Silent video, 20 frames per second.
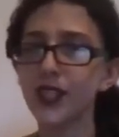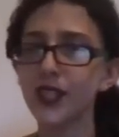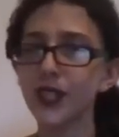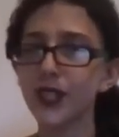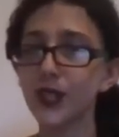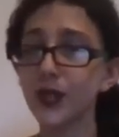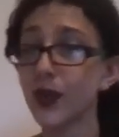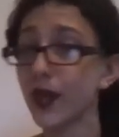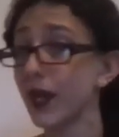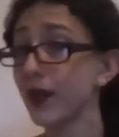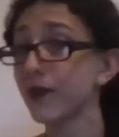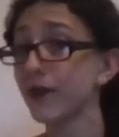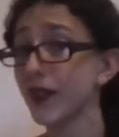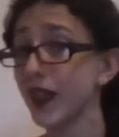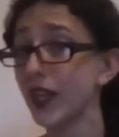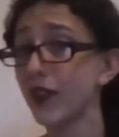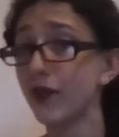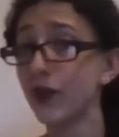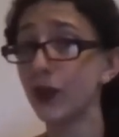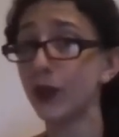So yeah,
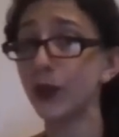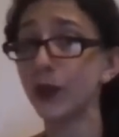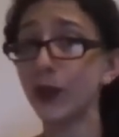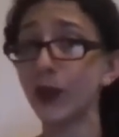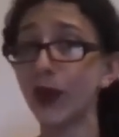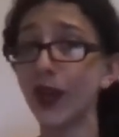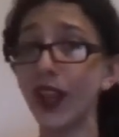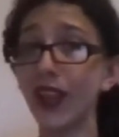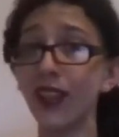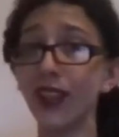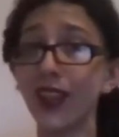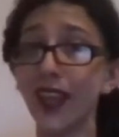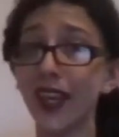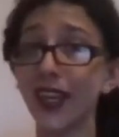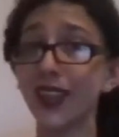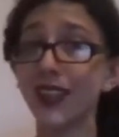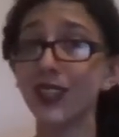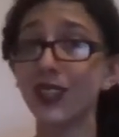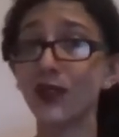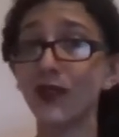if you
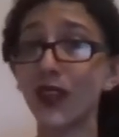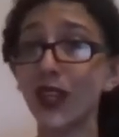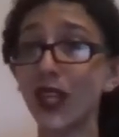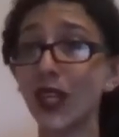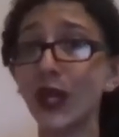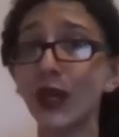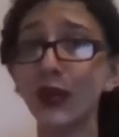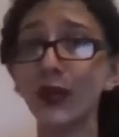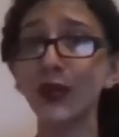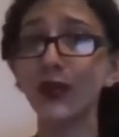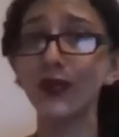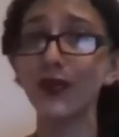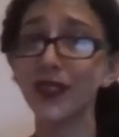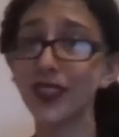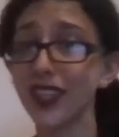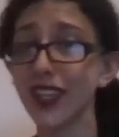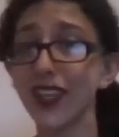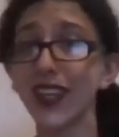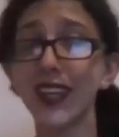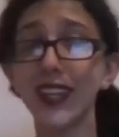like this video,
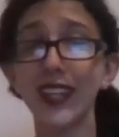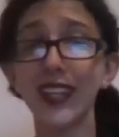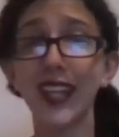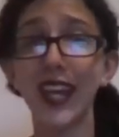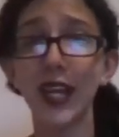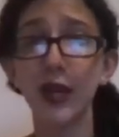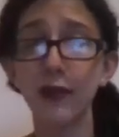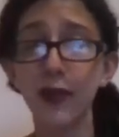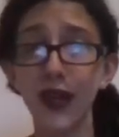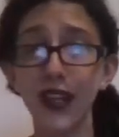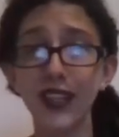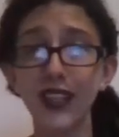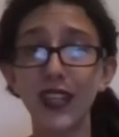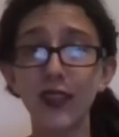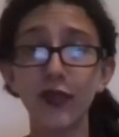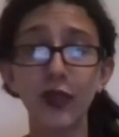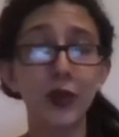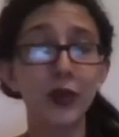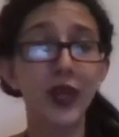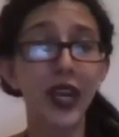hit the like button.
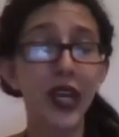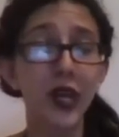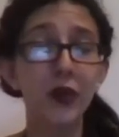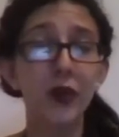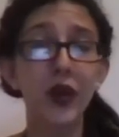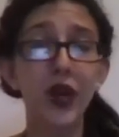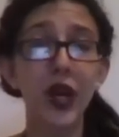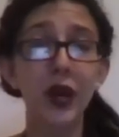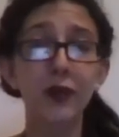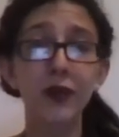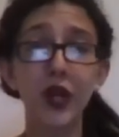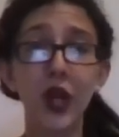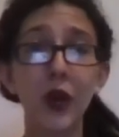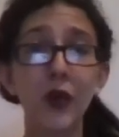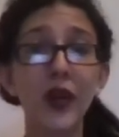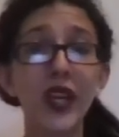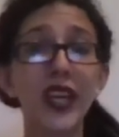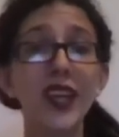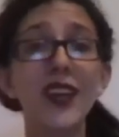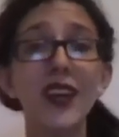If you like where I'm
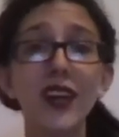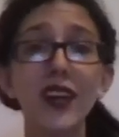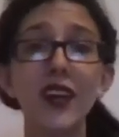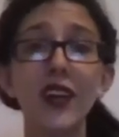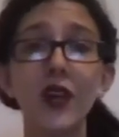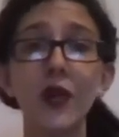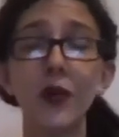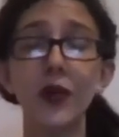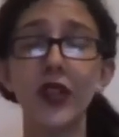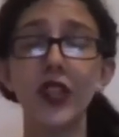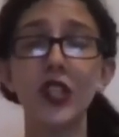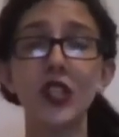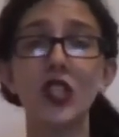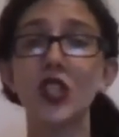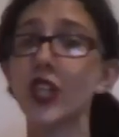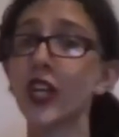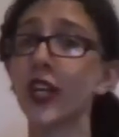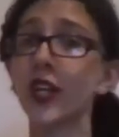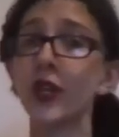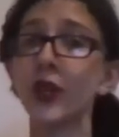going with this
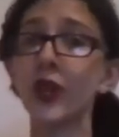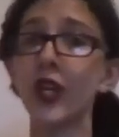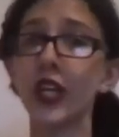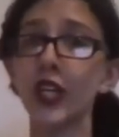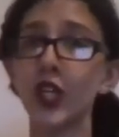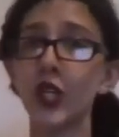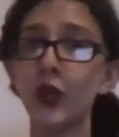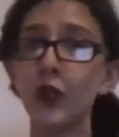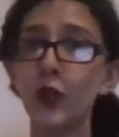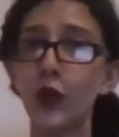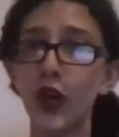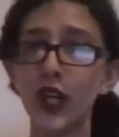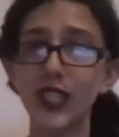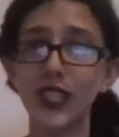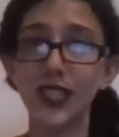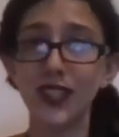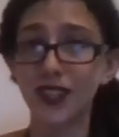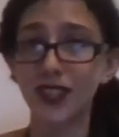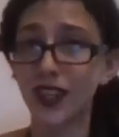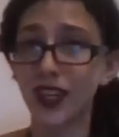channel and you want
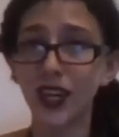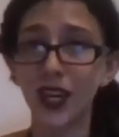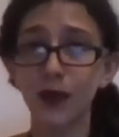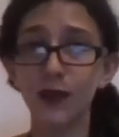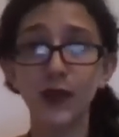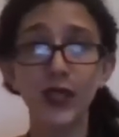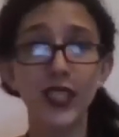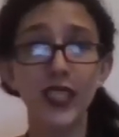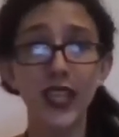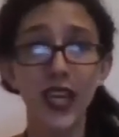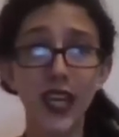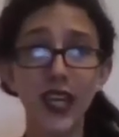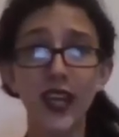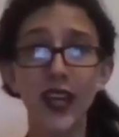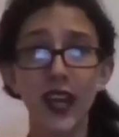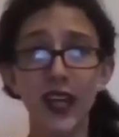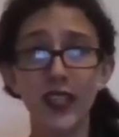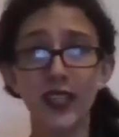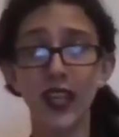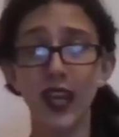to stay up to date
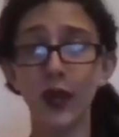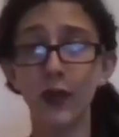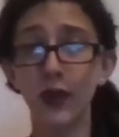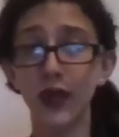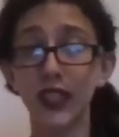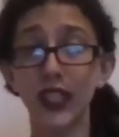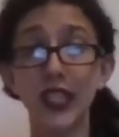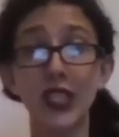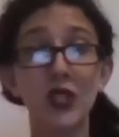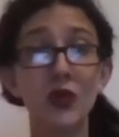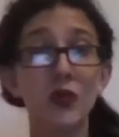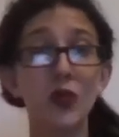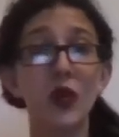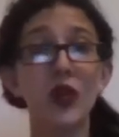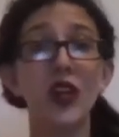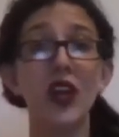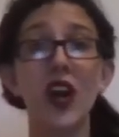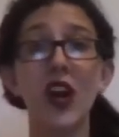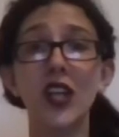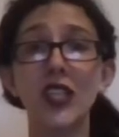as I release more
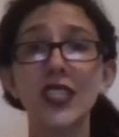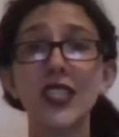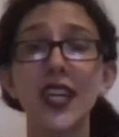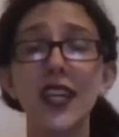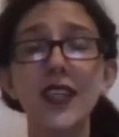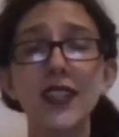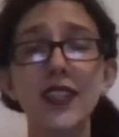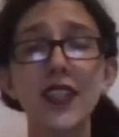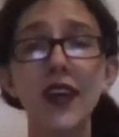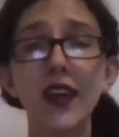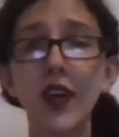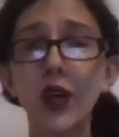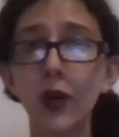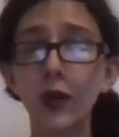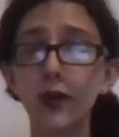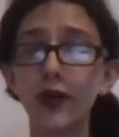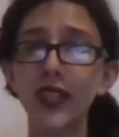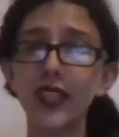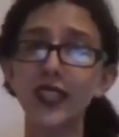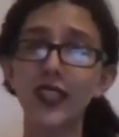content,
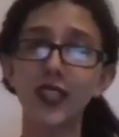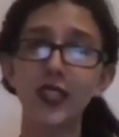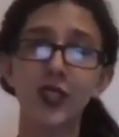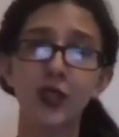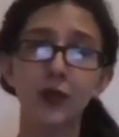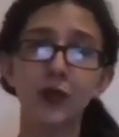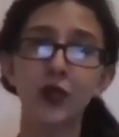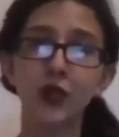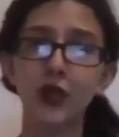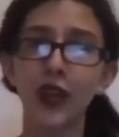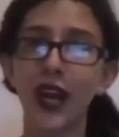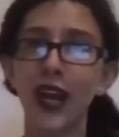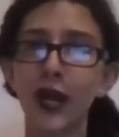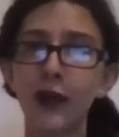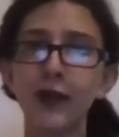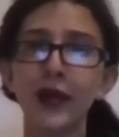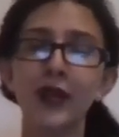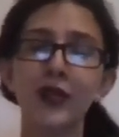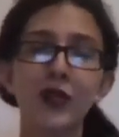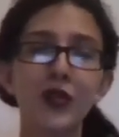please hit
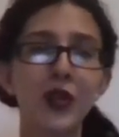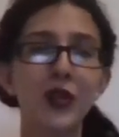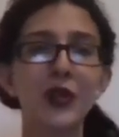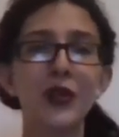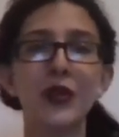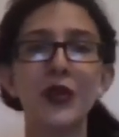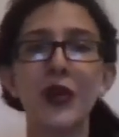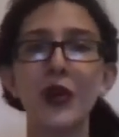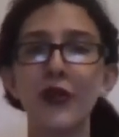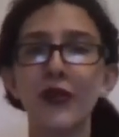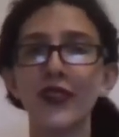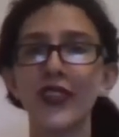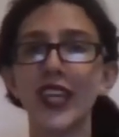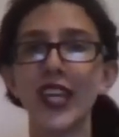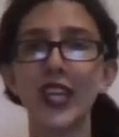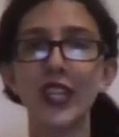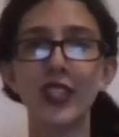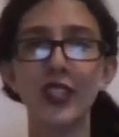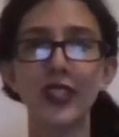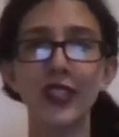subscribe and turn your
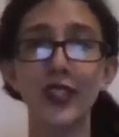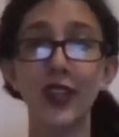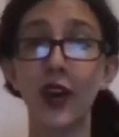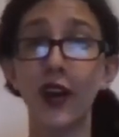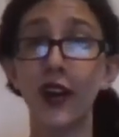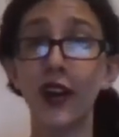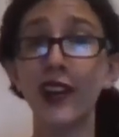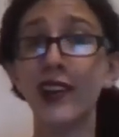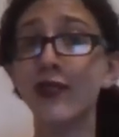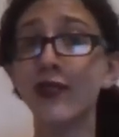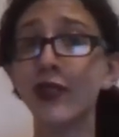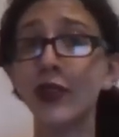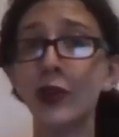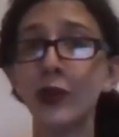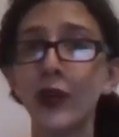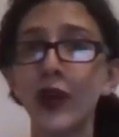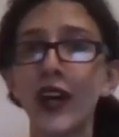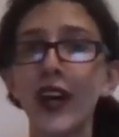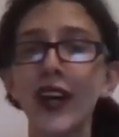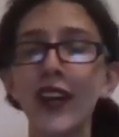notifications on if you
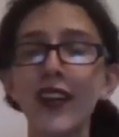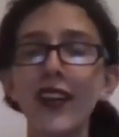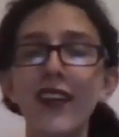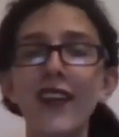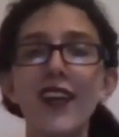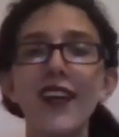want.